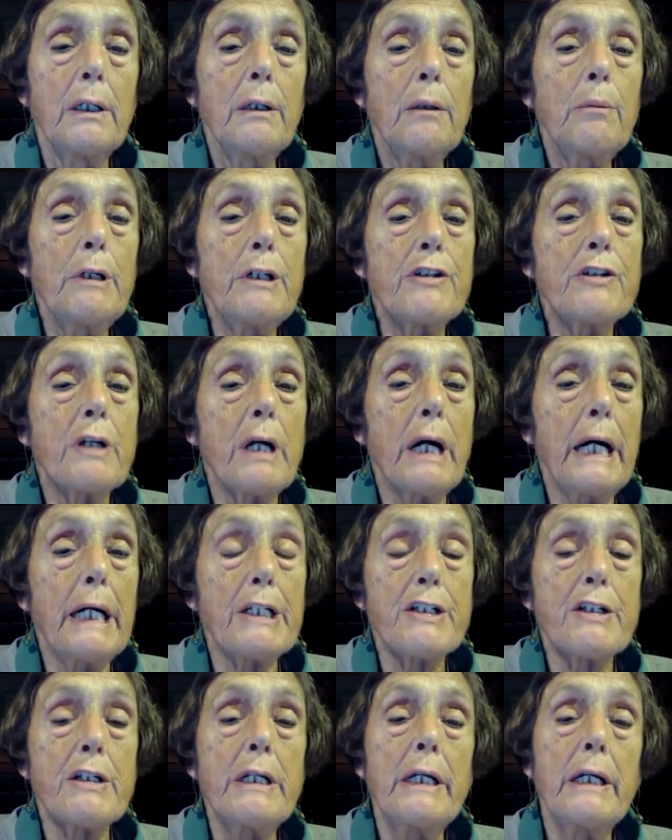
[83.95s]
which
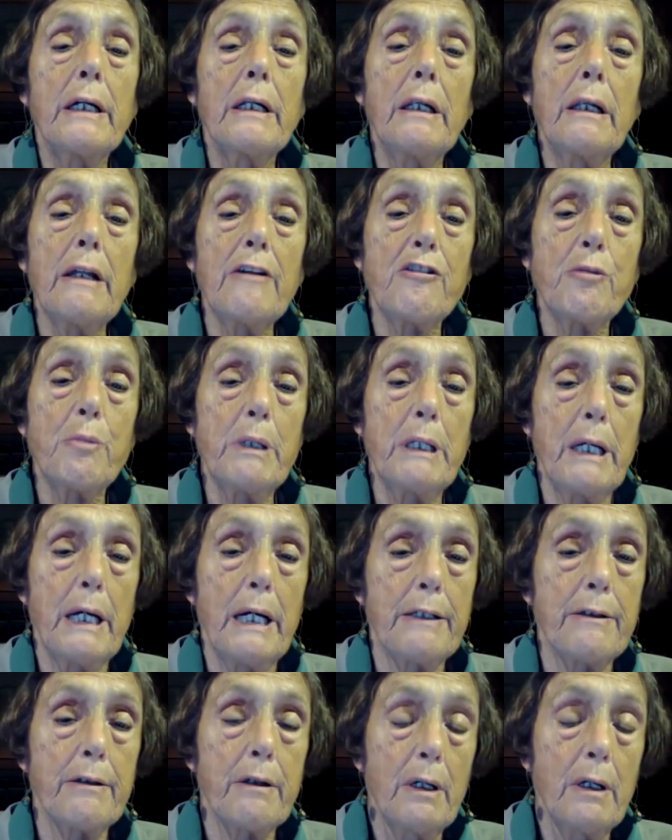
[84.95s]
actually, unless we
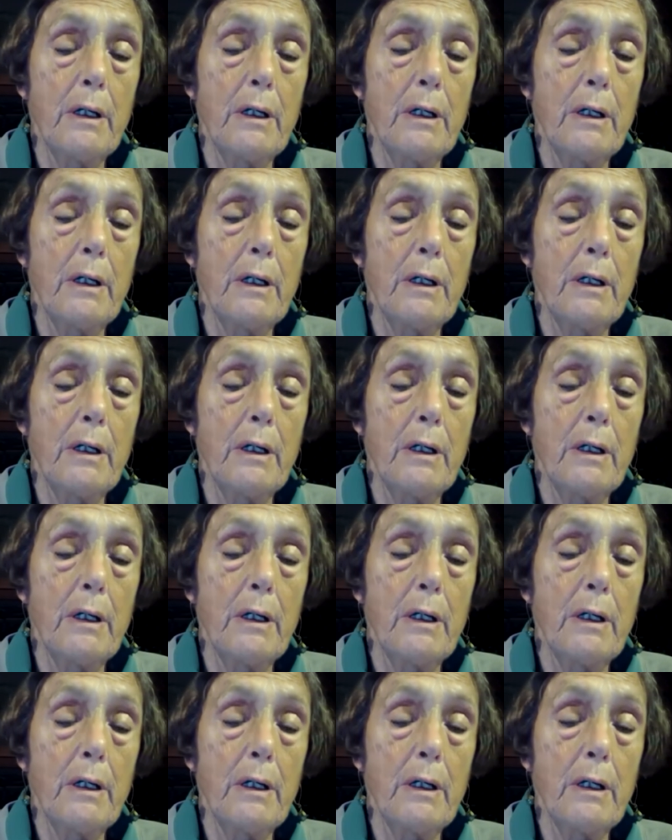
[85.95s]
get